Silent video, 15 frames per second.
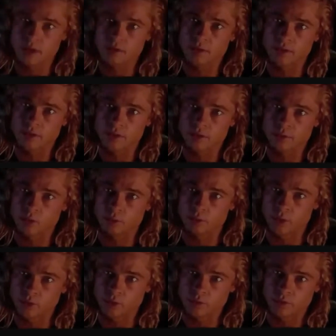Everything's more
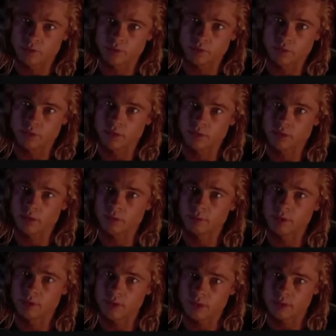beautiful
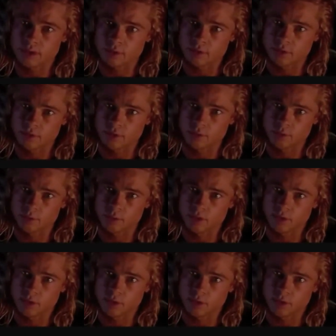because we're doomed.